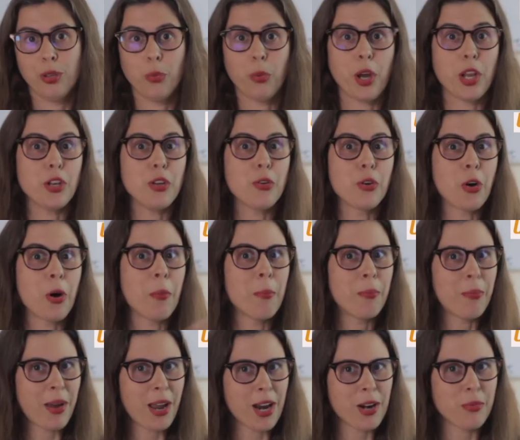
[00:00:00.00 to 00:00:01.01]
when you
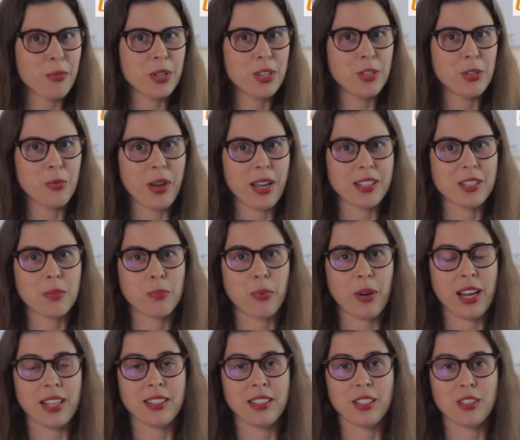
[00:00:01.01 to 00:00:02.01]
compare with US
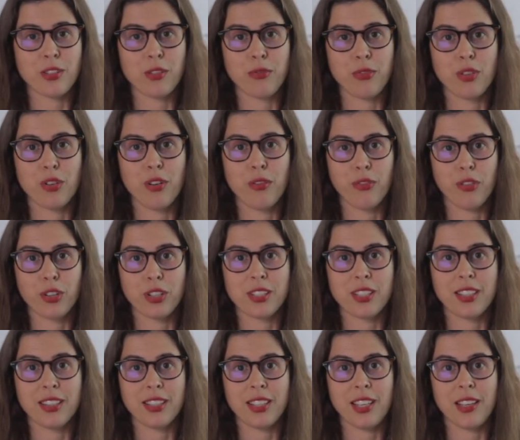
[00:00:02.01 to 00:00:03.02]
prices of
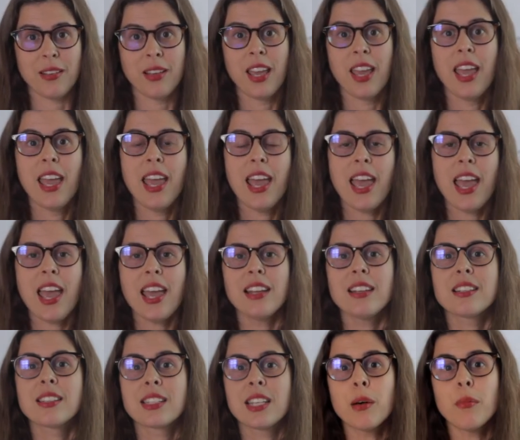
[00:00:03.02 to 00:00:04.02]
university,
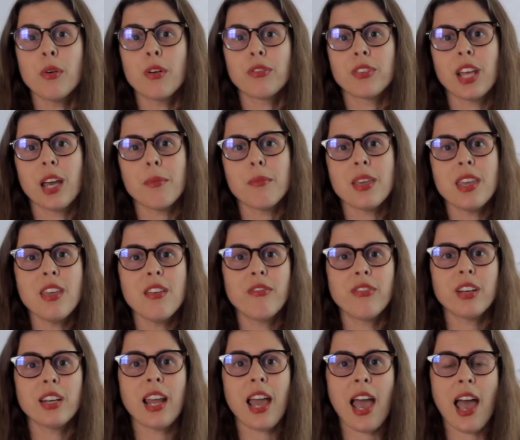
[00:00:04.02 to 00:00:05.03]
and some of them
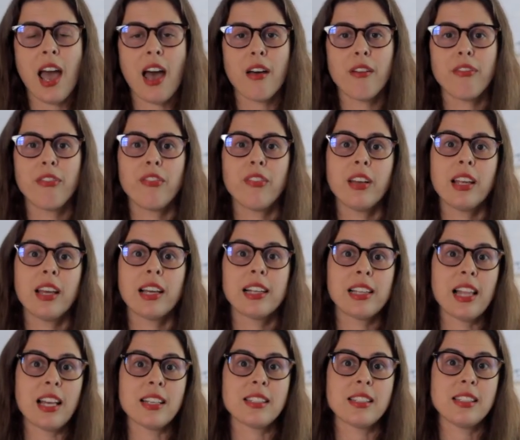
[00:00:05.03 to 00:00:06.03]
even have
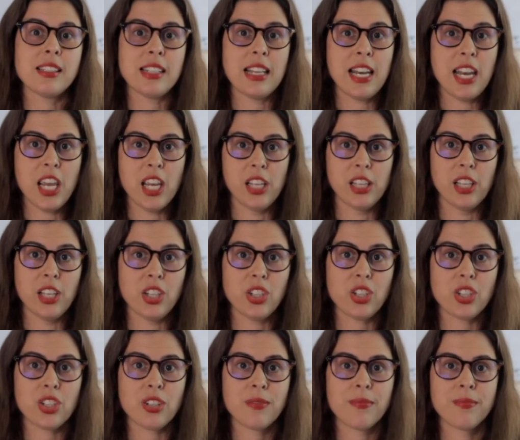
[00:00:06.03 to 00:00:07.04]
classes in
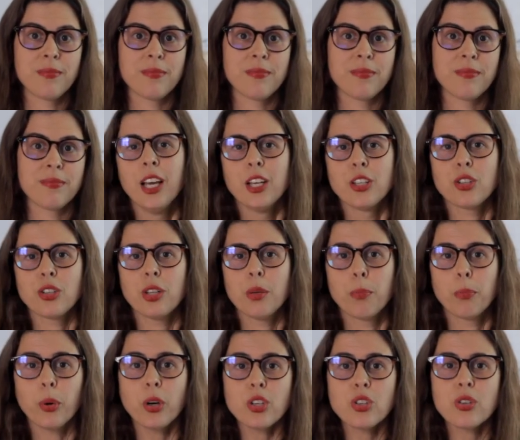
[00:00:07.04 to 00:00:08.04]
English. So the
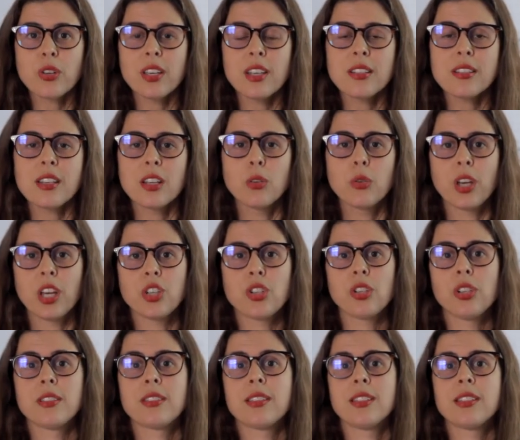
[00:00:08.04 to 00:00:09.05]
Portuguese
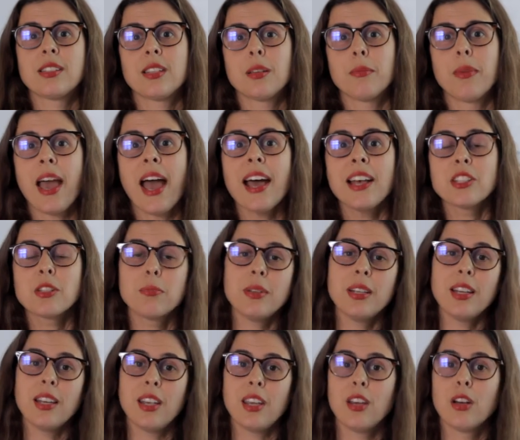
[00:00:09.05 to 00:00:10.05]
educational system has
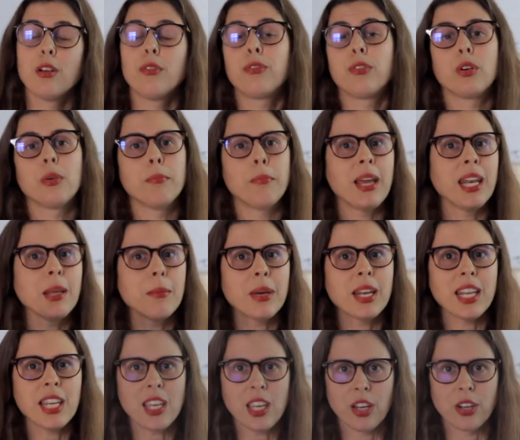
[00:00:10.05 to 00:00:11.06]
been here for many,
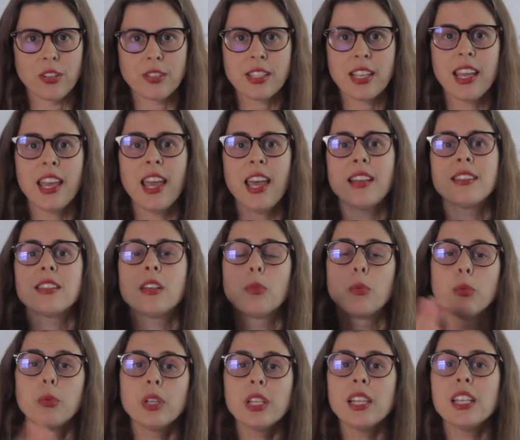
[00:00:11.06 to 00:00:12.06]
many years. It has a
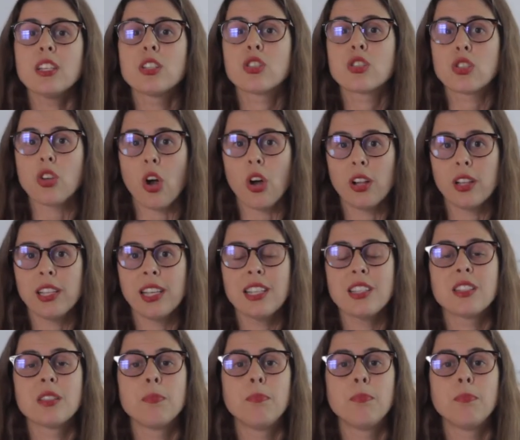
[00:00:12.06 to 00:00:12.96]
really solid